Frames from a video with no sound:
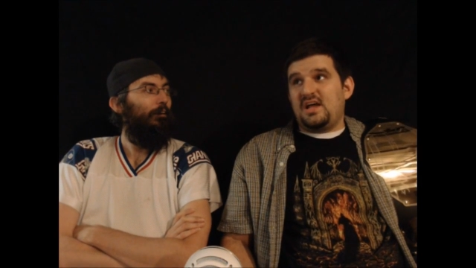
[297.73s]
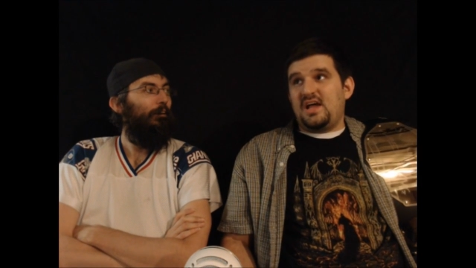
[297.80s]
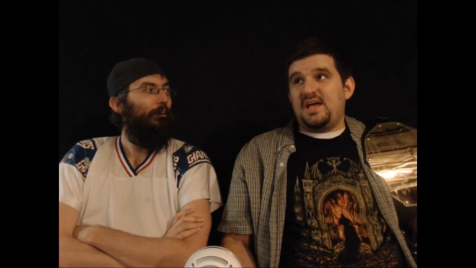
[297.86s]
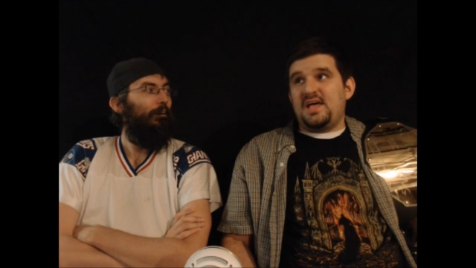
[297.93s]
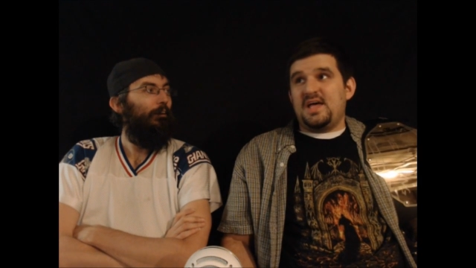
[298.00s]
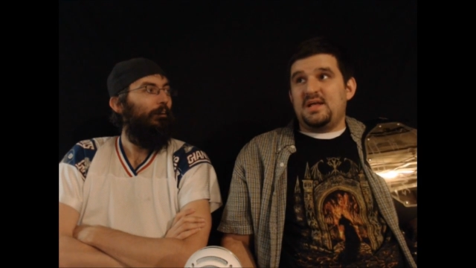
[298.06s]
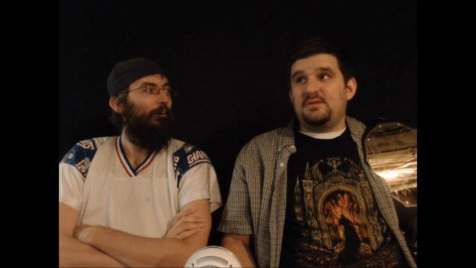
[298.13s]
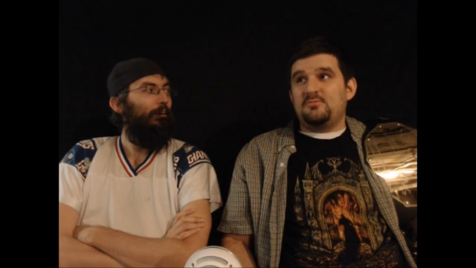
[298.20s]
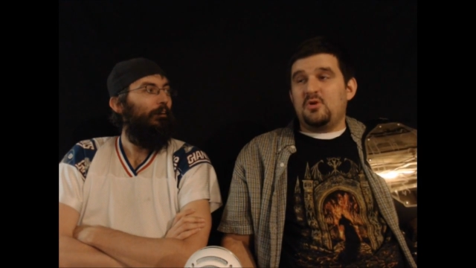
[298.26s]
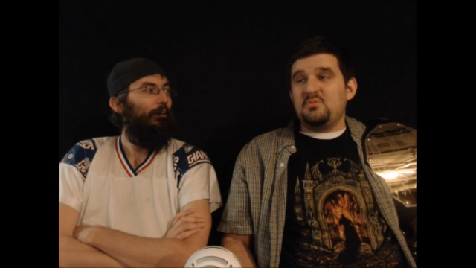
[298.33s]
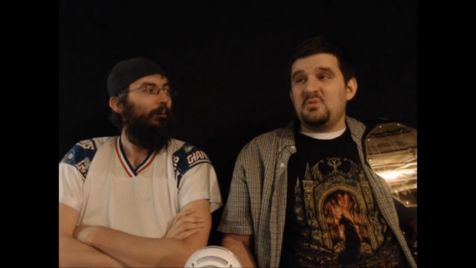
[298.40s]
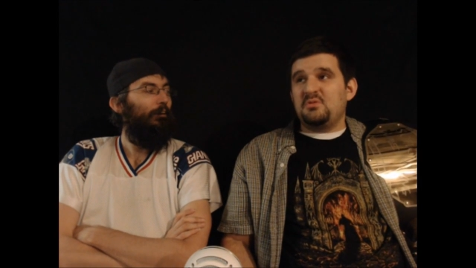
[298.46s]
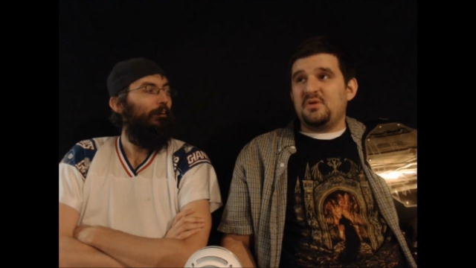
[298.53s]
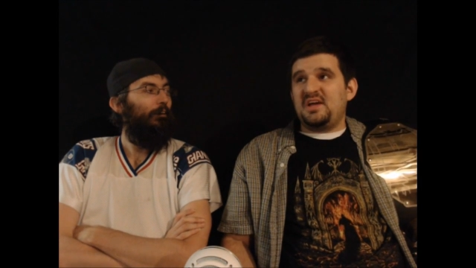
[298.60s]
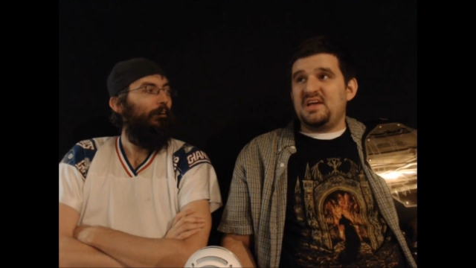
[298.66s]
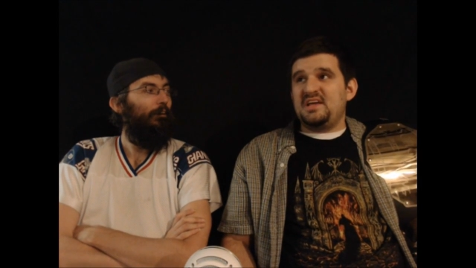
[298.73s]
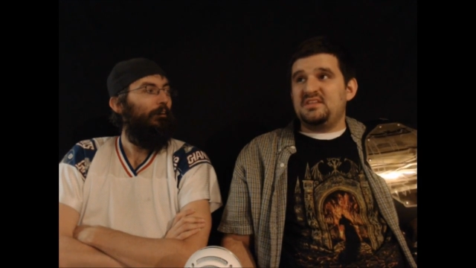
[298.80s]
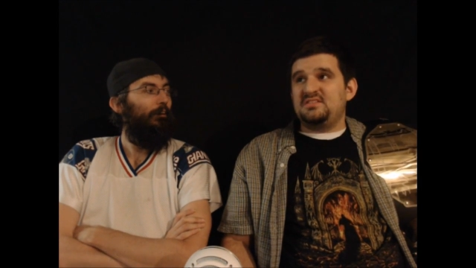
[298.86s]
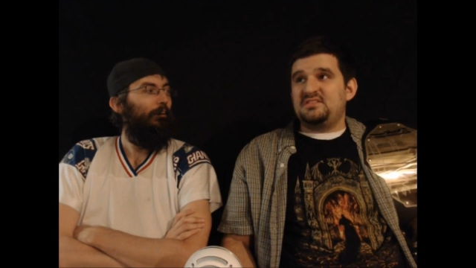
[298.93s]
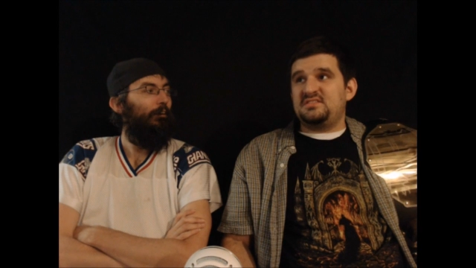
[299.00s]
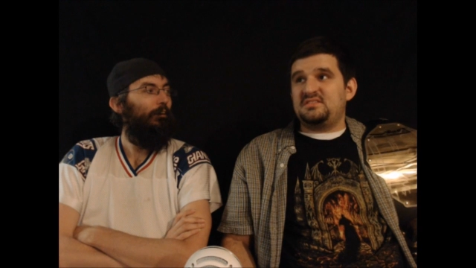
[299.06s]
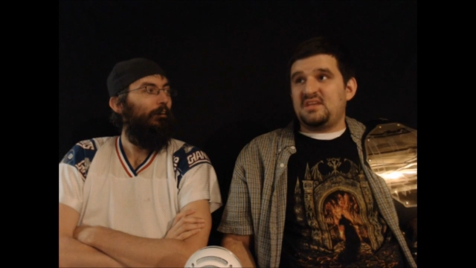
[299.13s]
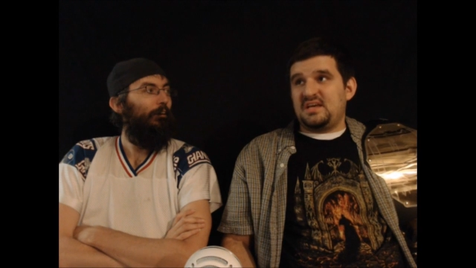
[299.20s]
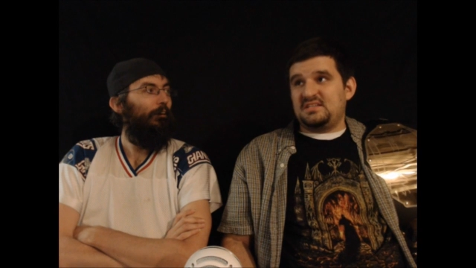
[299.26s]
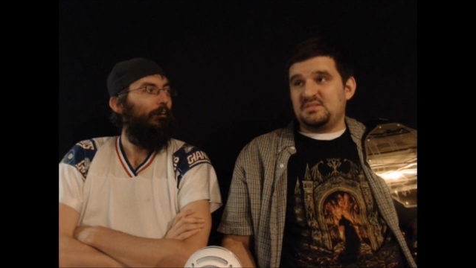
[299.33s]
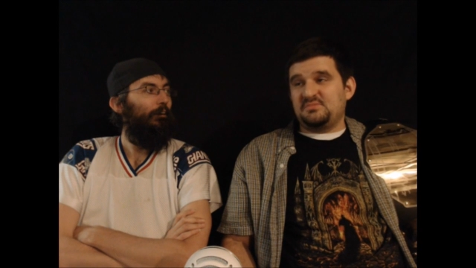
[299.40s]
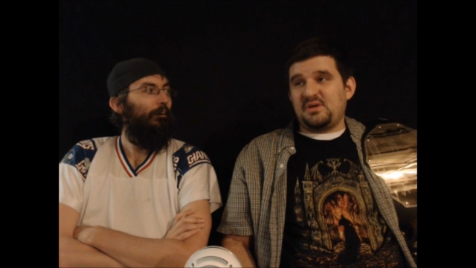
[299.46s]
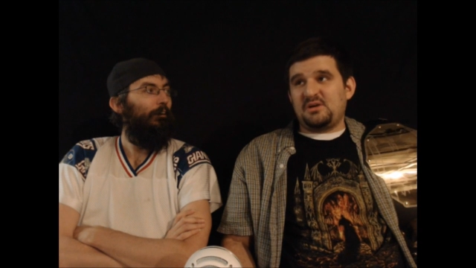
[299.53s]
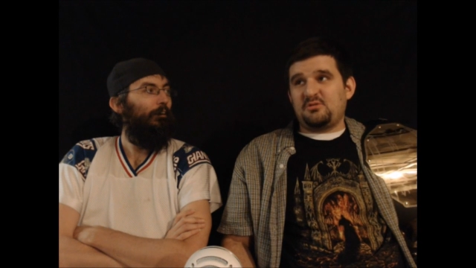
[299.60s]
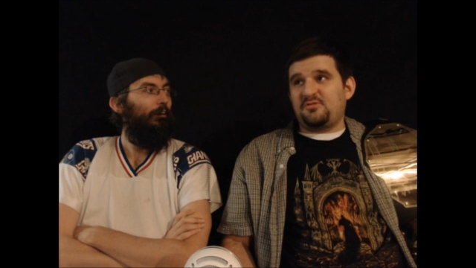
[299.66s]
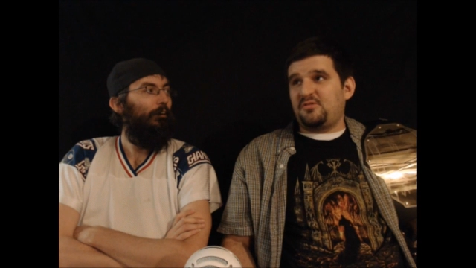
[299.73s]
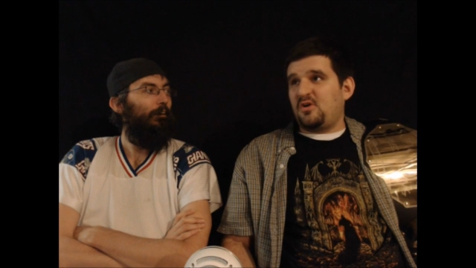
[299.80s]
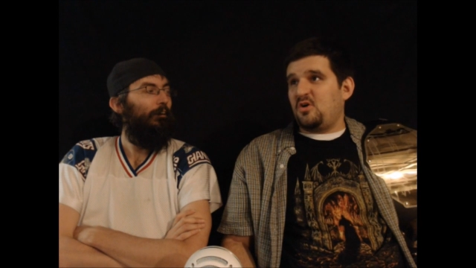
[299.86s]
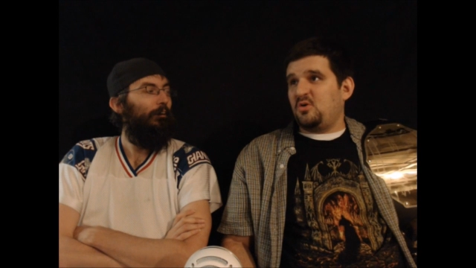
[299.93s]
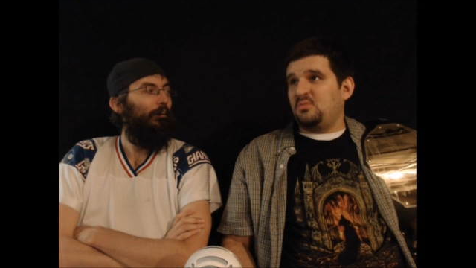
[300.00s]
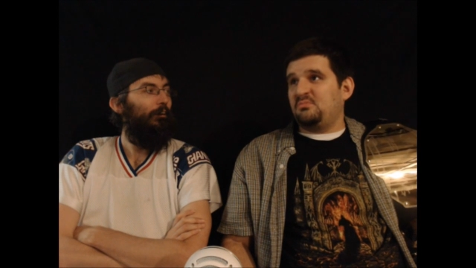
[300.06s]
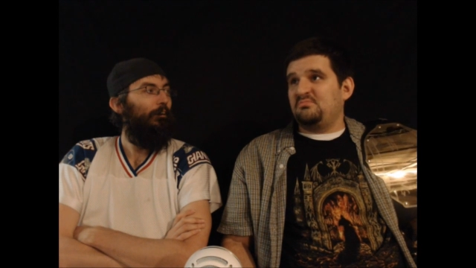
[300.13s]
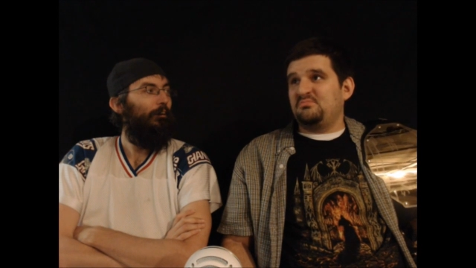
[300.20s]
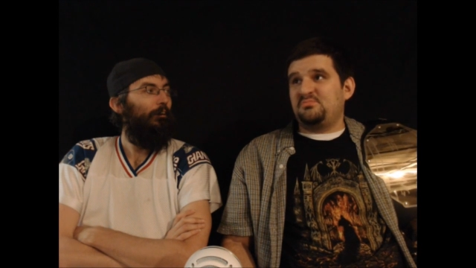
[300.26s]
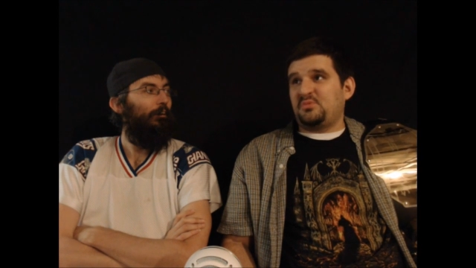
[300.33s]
Speaker 1: And Roman Reigns takes the microphone,